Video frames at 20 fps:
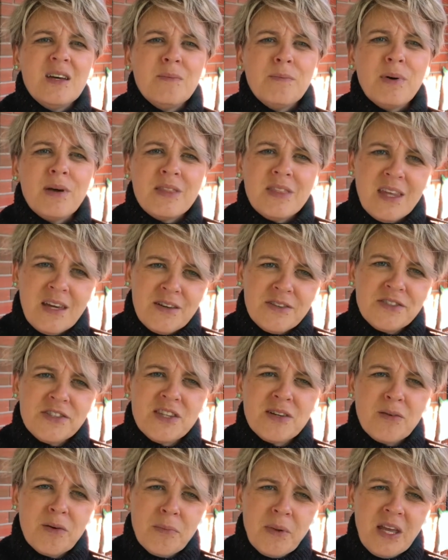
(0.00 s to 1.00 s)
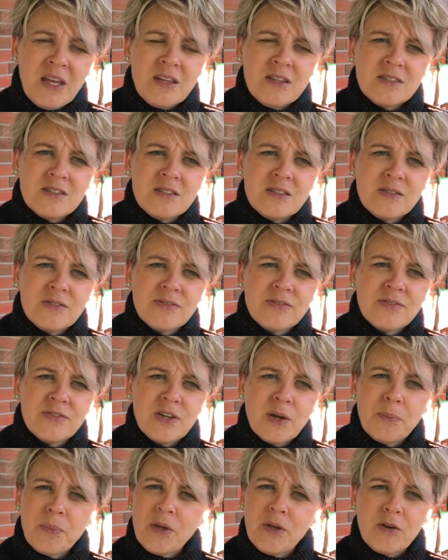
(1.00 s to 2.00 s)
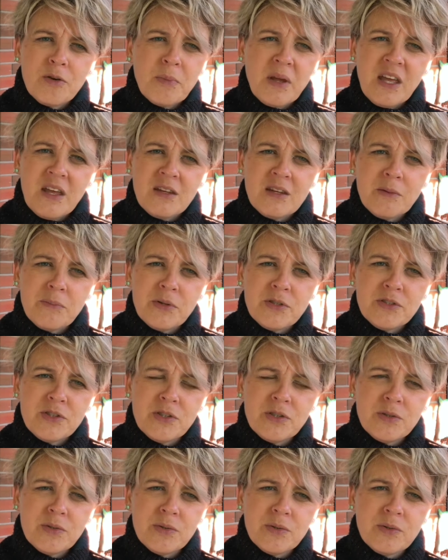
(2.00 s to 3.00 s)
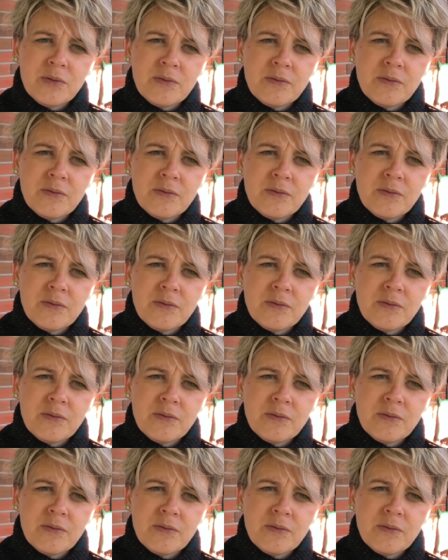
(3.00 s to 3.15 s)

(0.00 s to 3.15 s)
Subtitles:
But there's the remains of Computer Man number 2.